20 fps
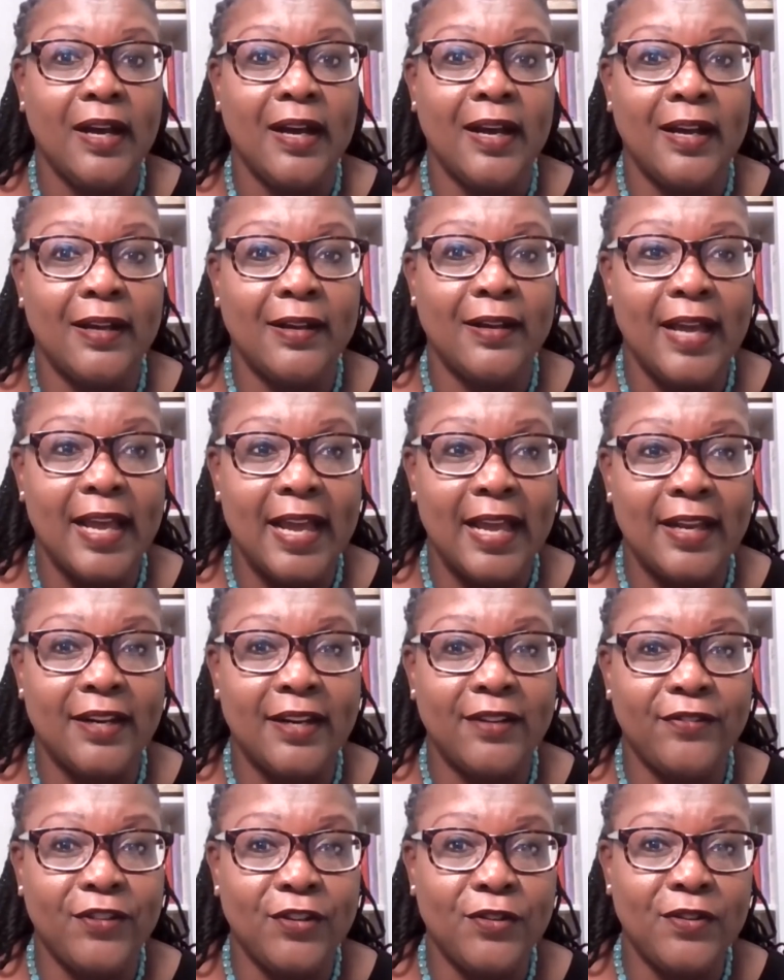uh, and
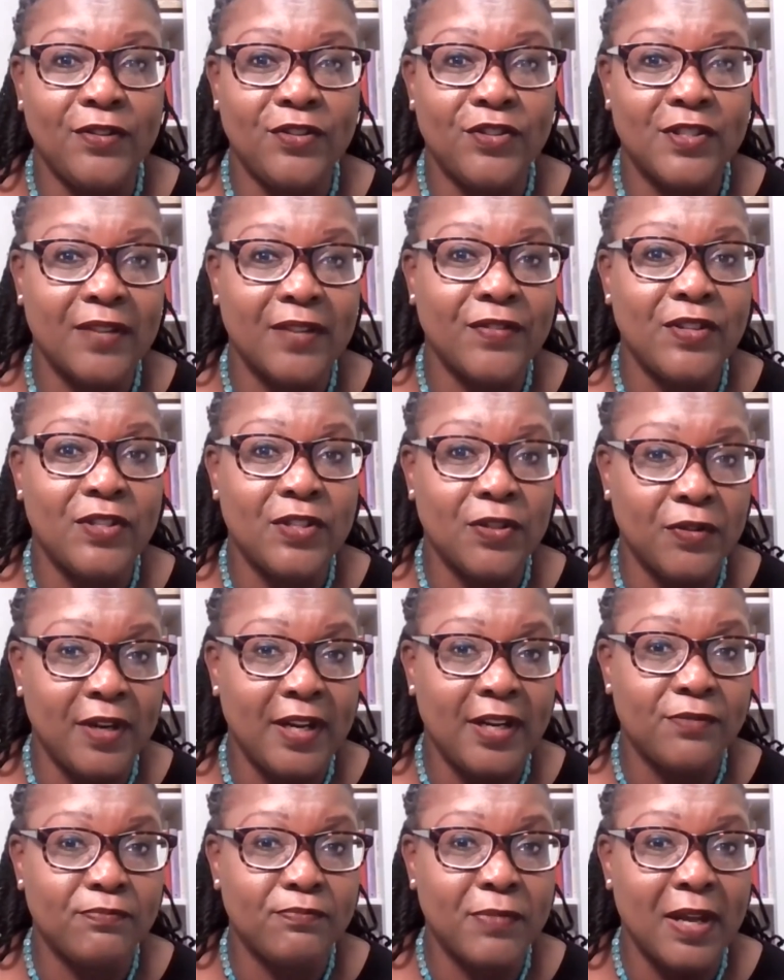if you just have a
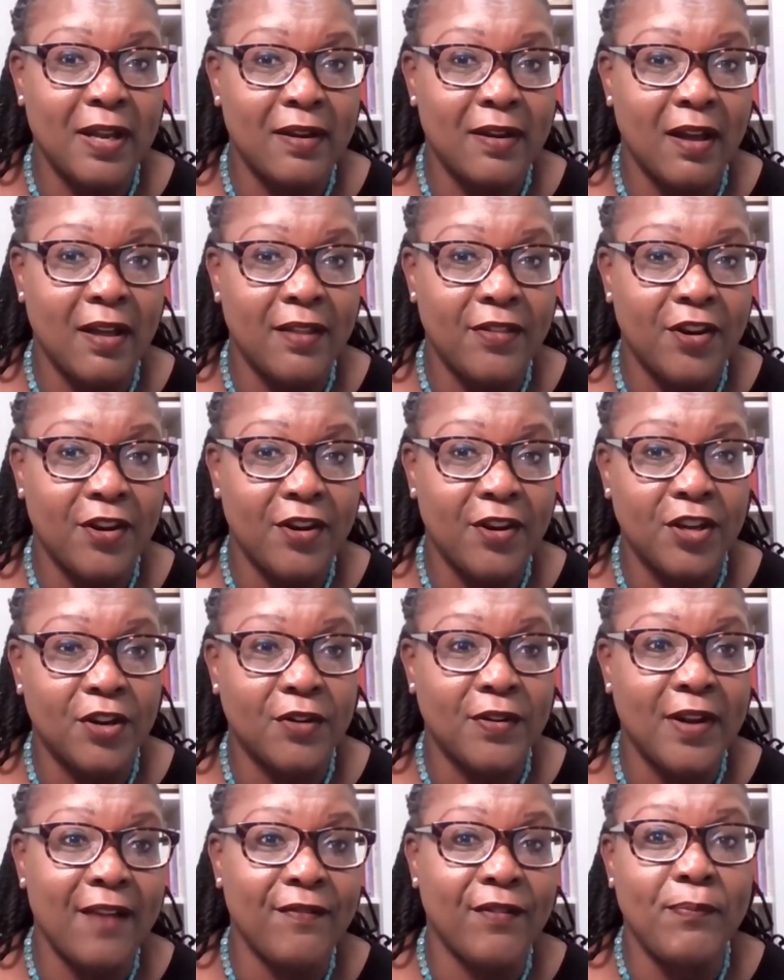donate button on there and you
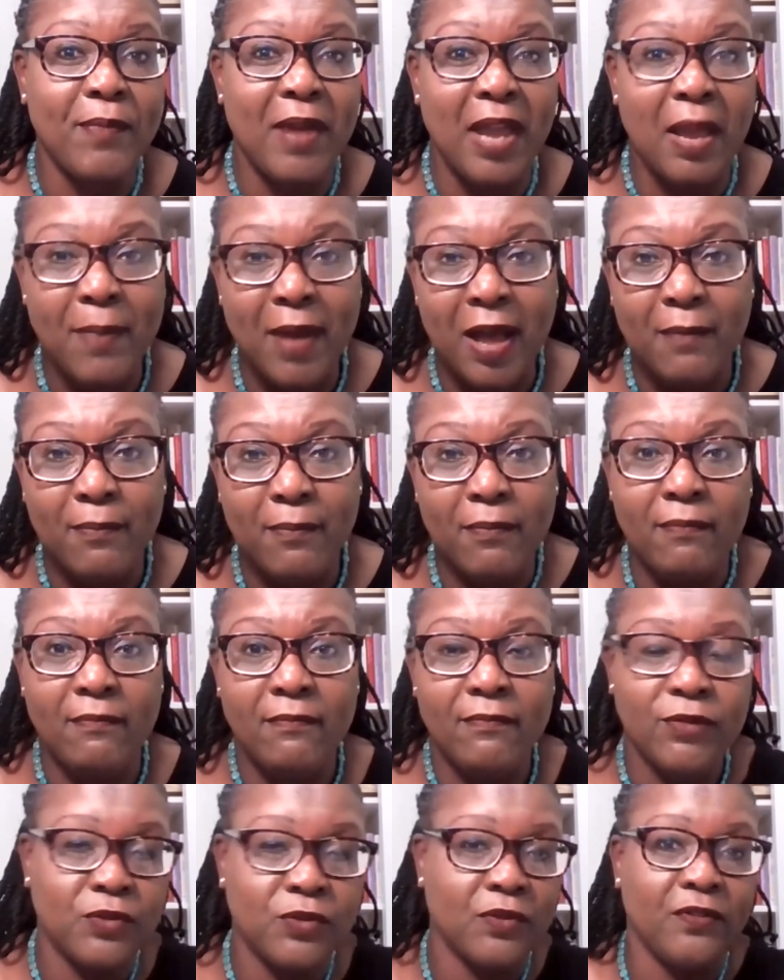don't have a PayPal
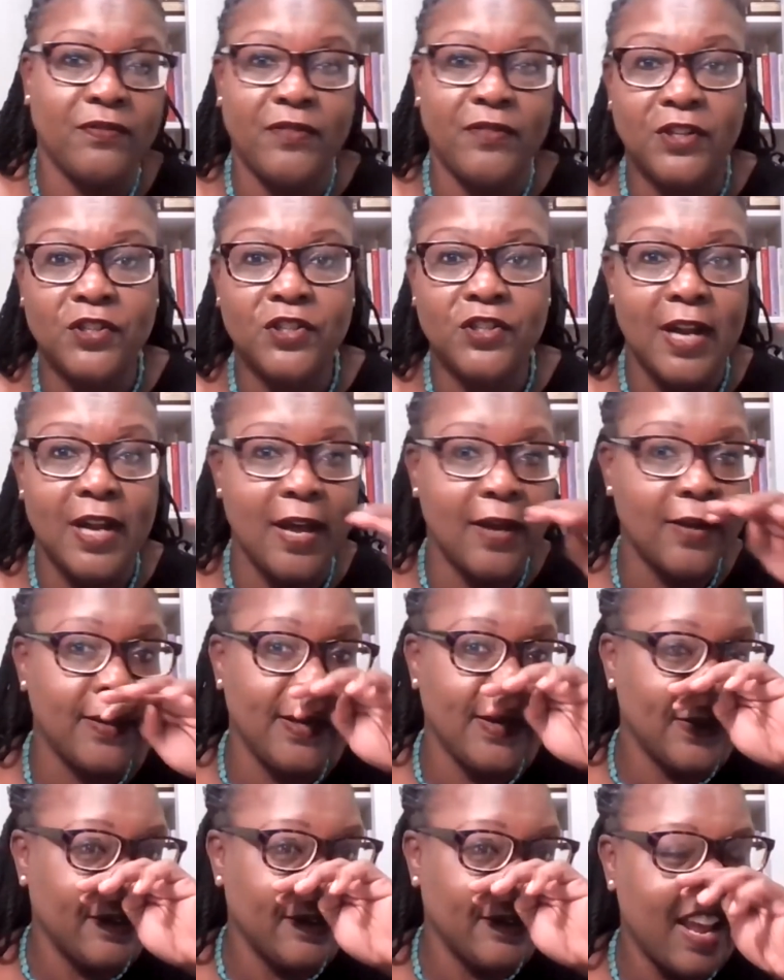sort of
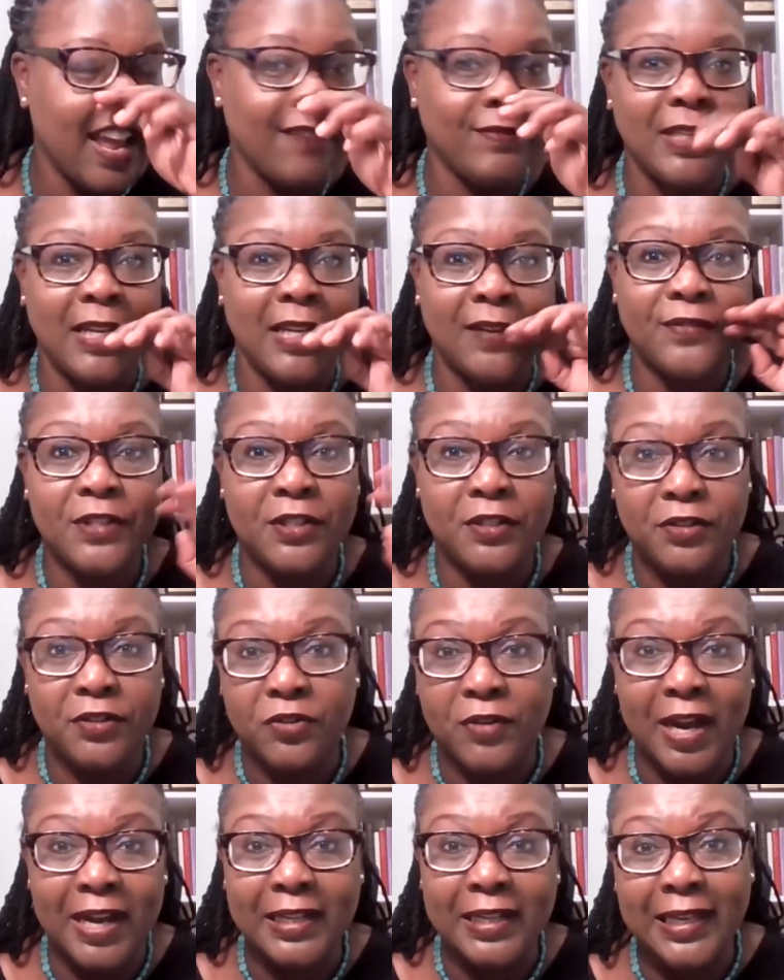functionality or I have to give to you
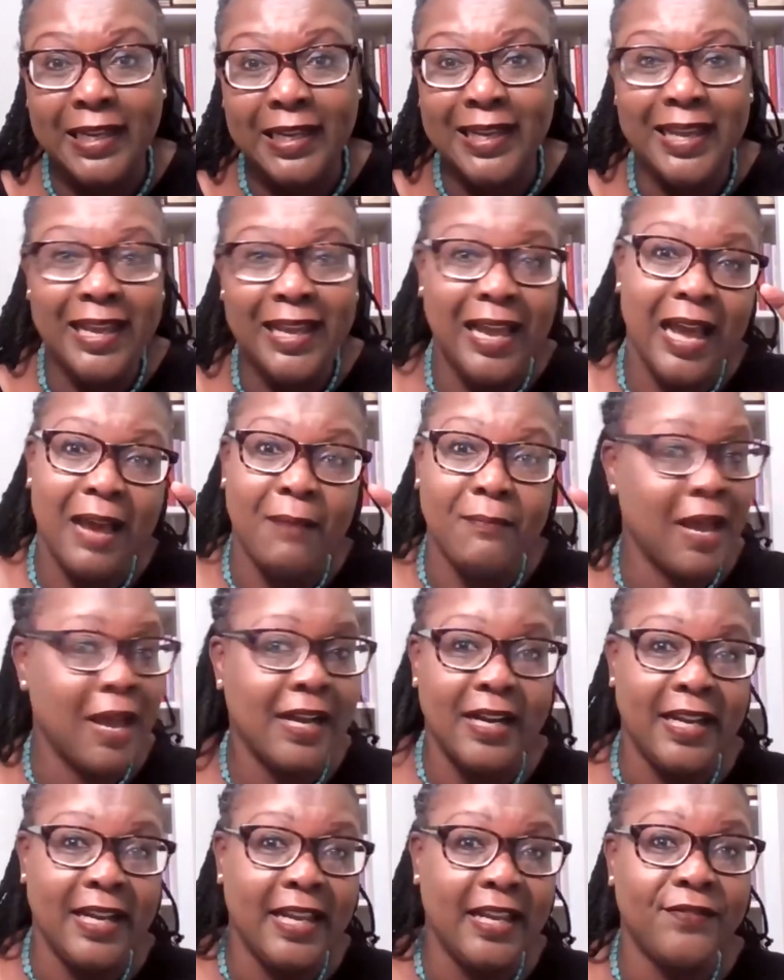directly, I'm not
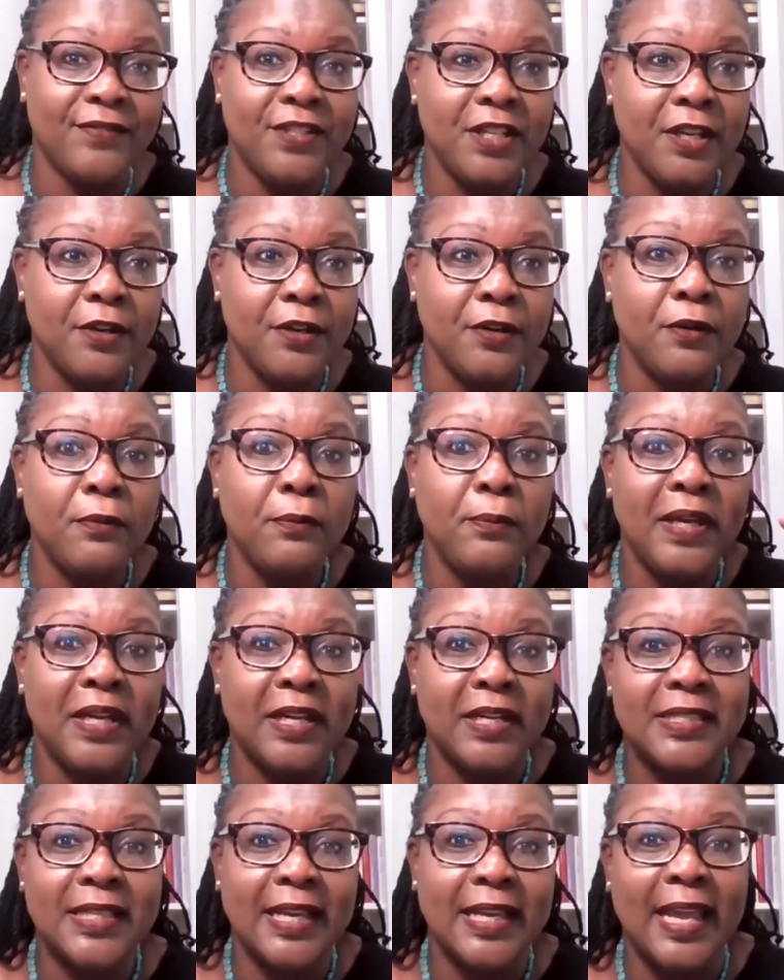going to give to you
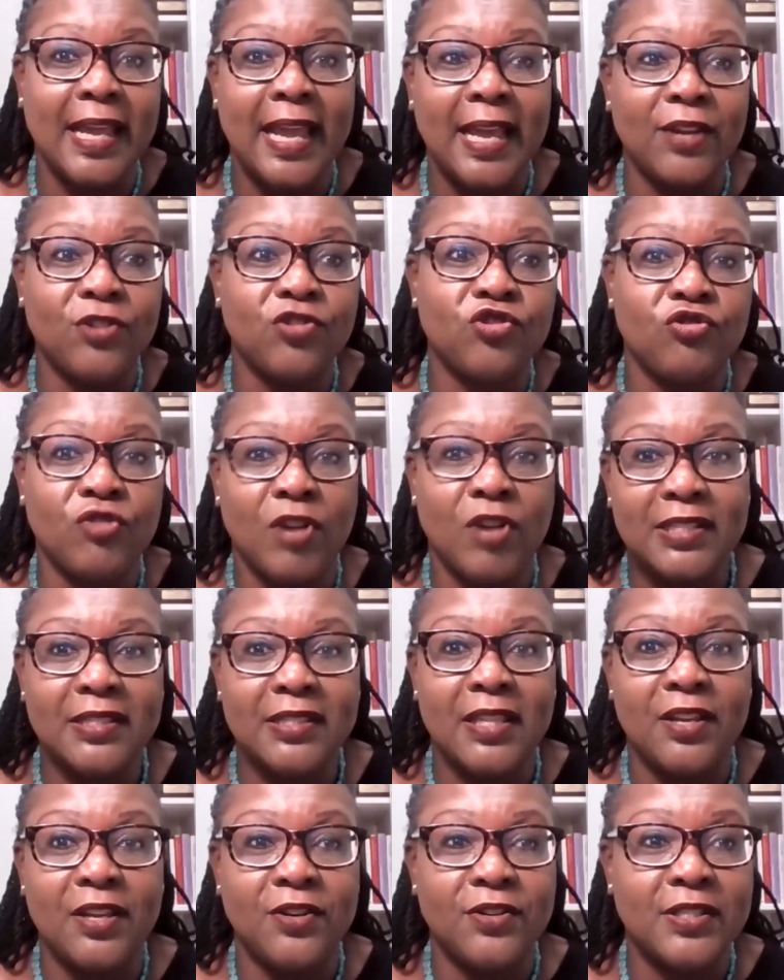because I can't trust
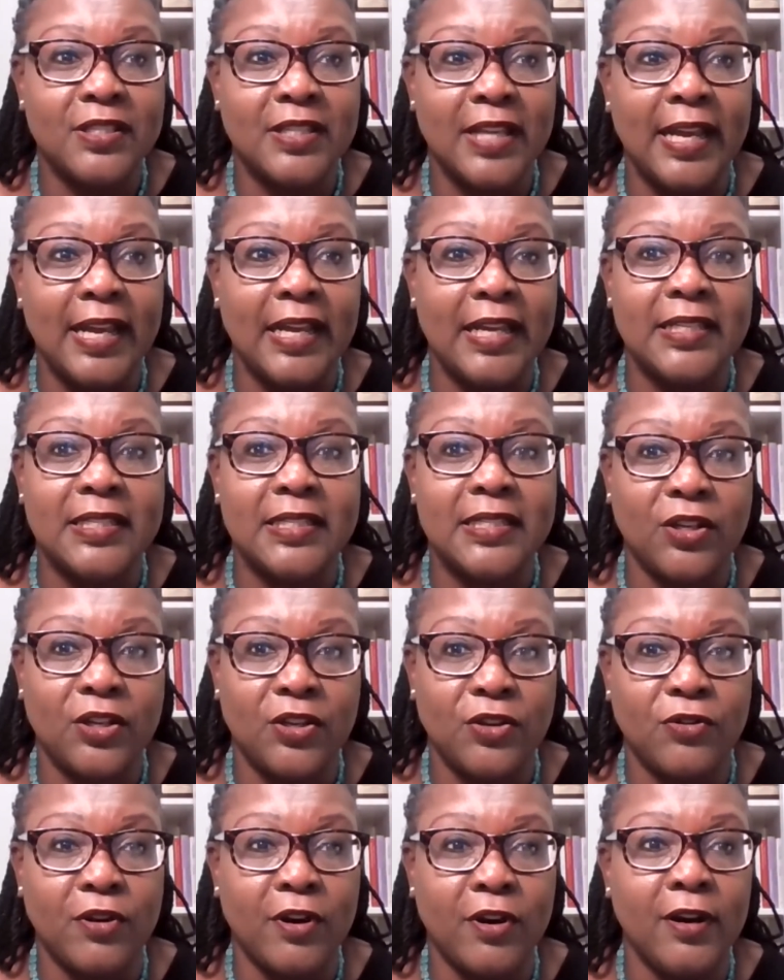that your site is
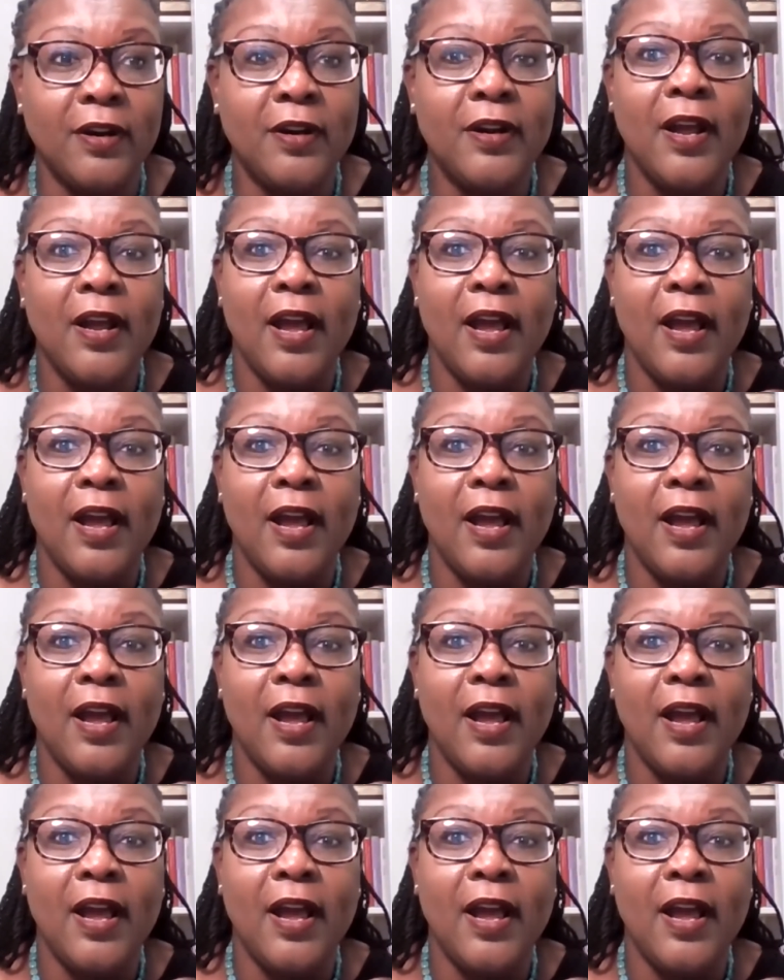secure.